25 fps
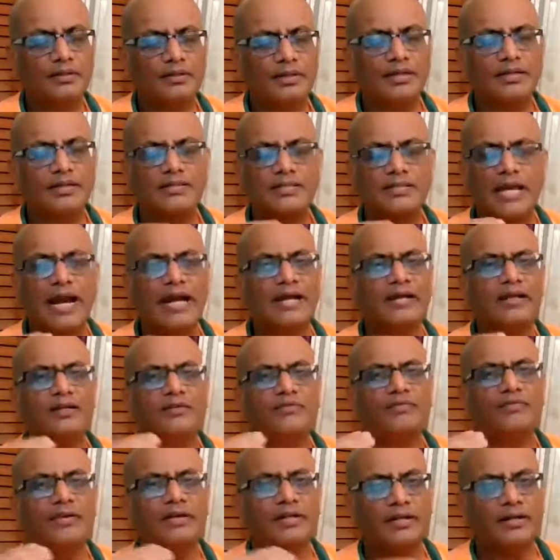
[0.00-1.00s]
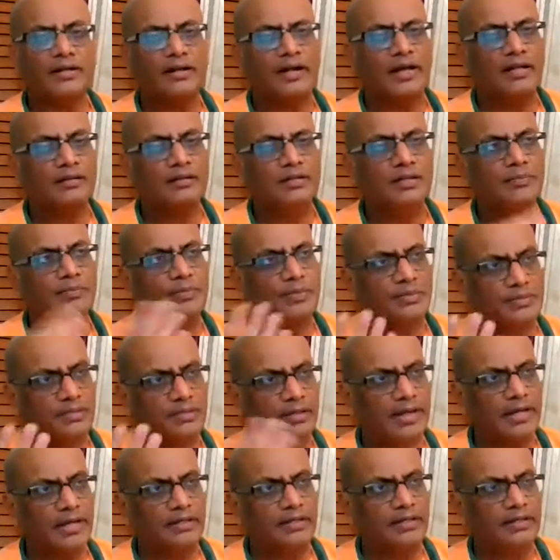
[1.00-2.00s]
That is ad infinitum. Ati
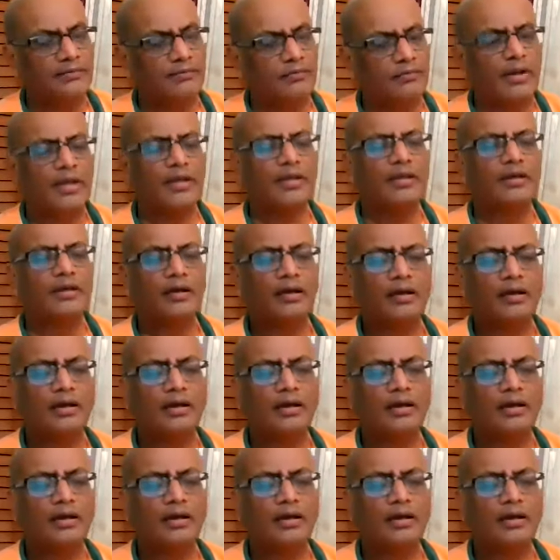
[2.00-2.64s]
prasanga, ad infinitum. Why?